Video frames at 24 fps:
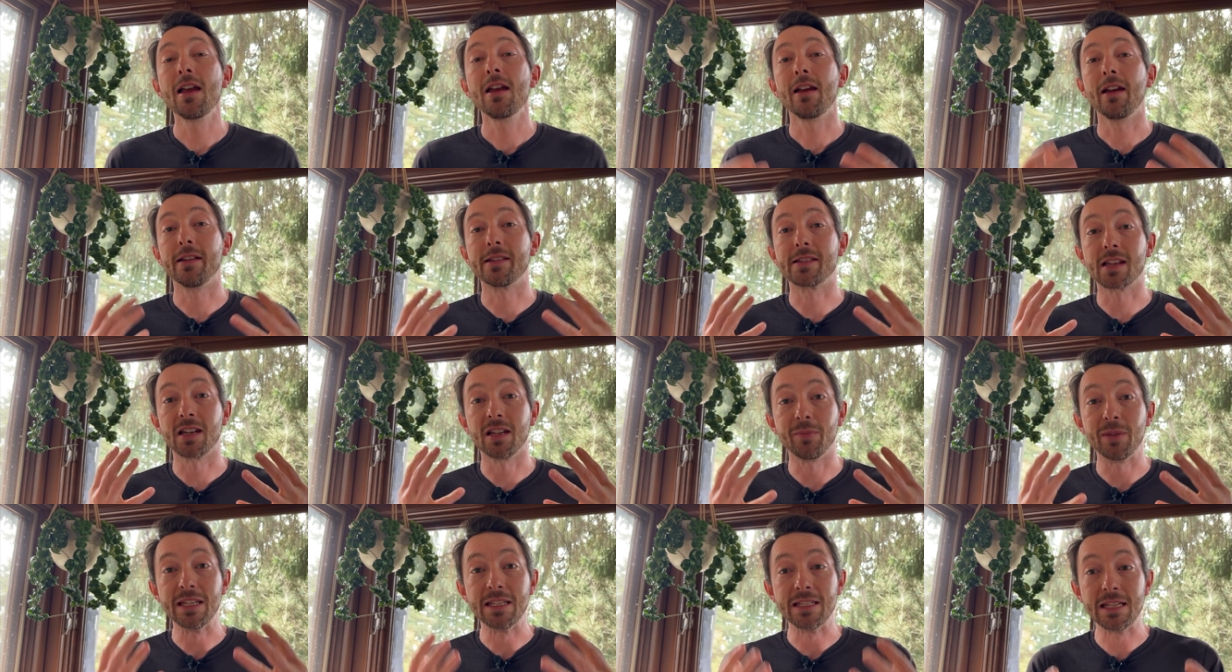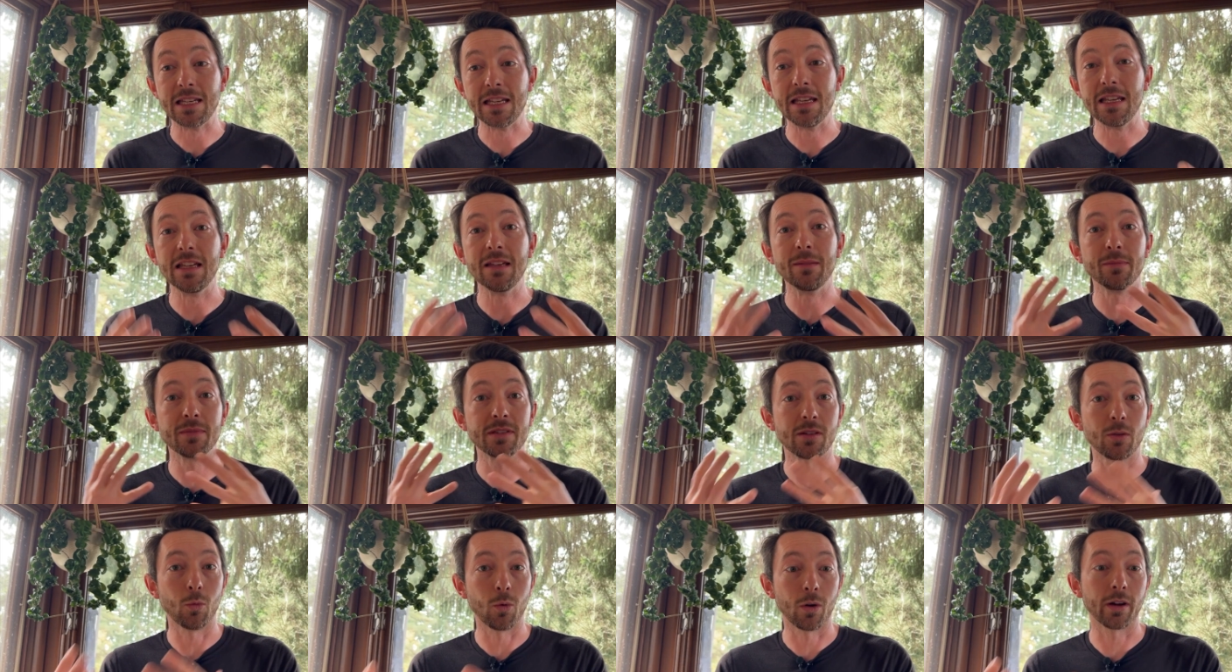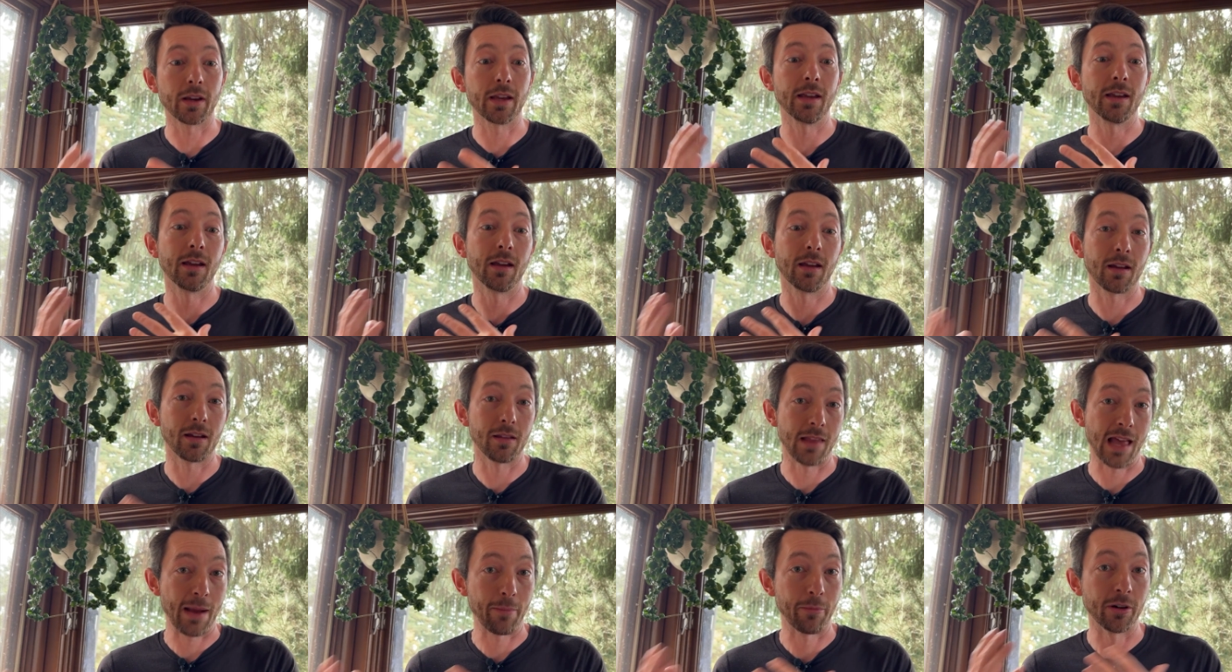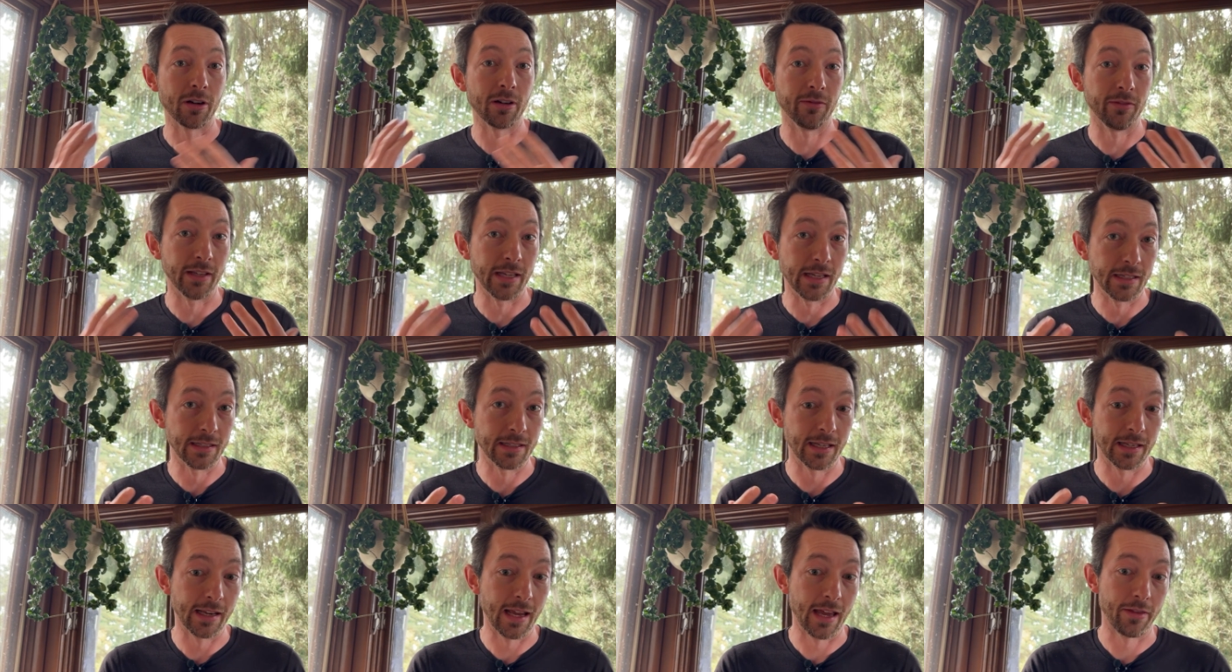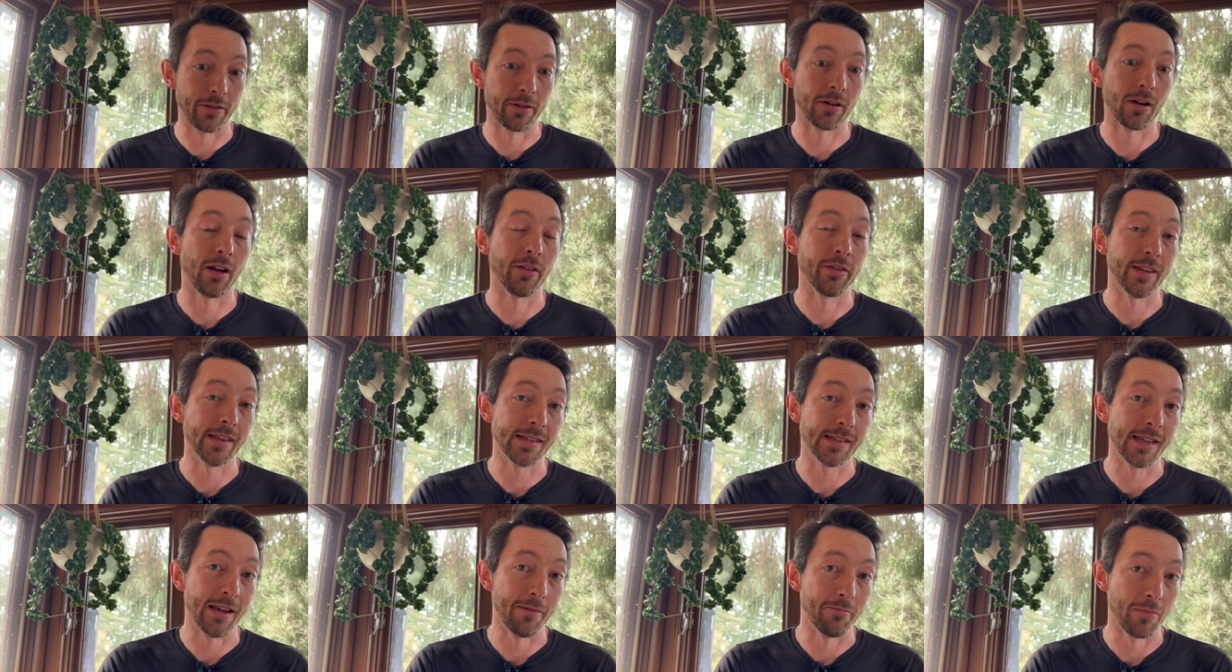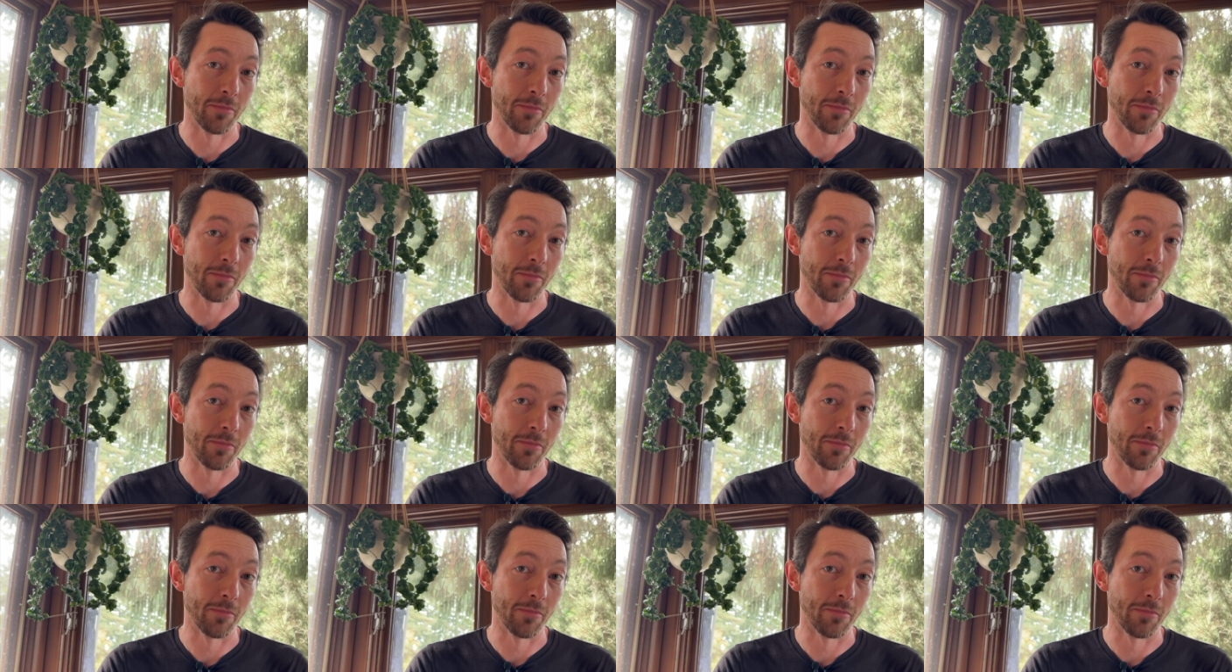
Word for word: It's gonna be teams working collaboratively together on the same